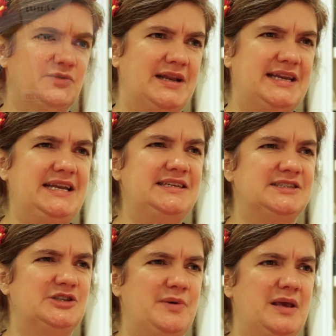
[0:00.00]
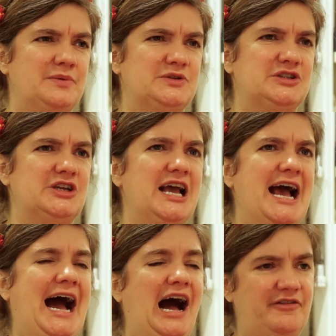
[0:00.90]
so I needed to be able to
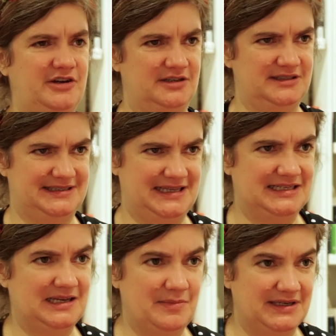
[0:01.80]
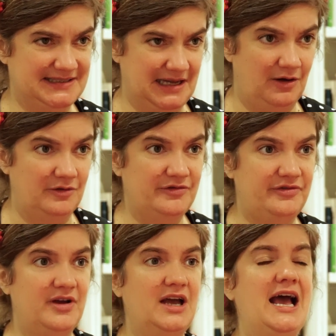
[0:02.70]
have an understanding
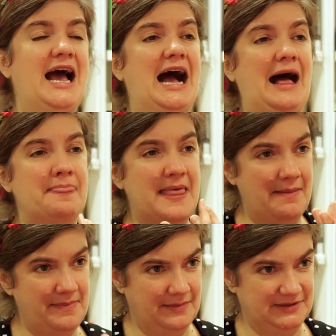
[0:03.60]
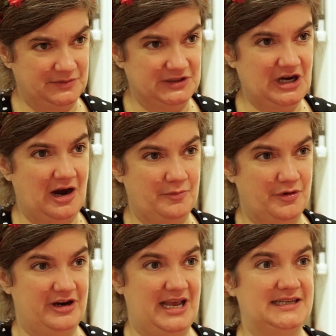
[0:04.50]
myself and then be able to
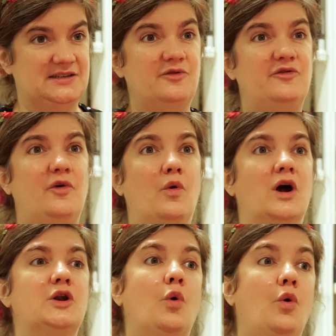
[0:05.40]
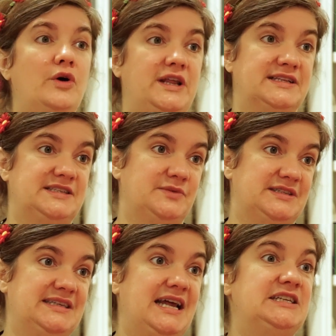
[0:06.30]
interpret it for an audience that was
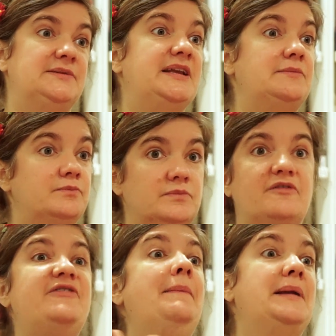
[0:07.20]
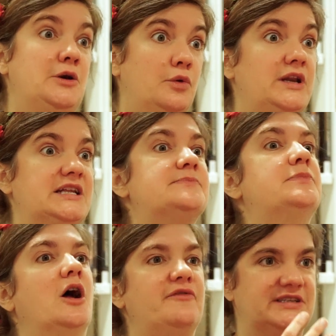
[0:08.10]
intended to be a family audience,
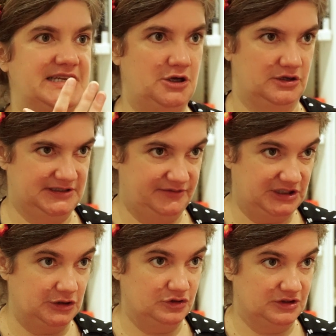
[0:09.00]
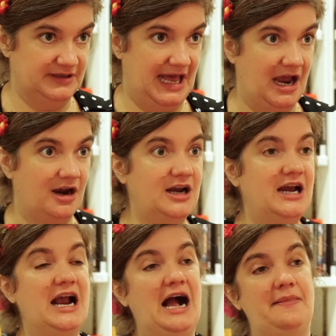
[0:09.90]
but obviously lots of children there.
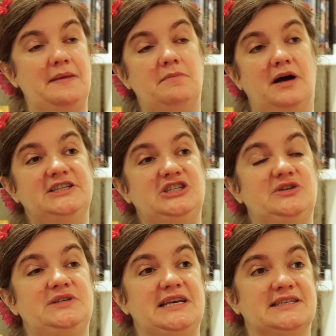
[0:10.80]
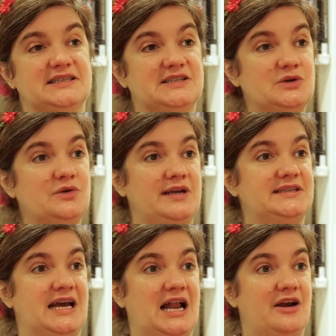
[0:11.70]
And then my duty as a
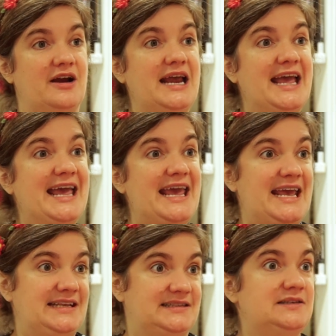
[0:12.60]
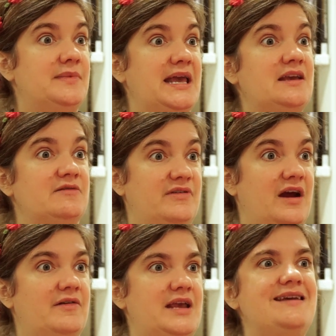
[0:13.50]
storyteller is to make it
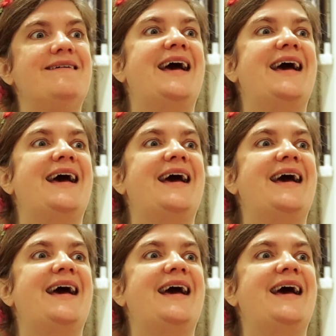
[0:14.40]
very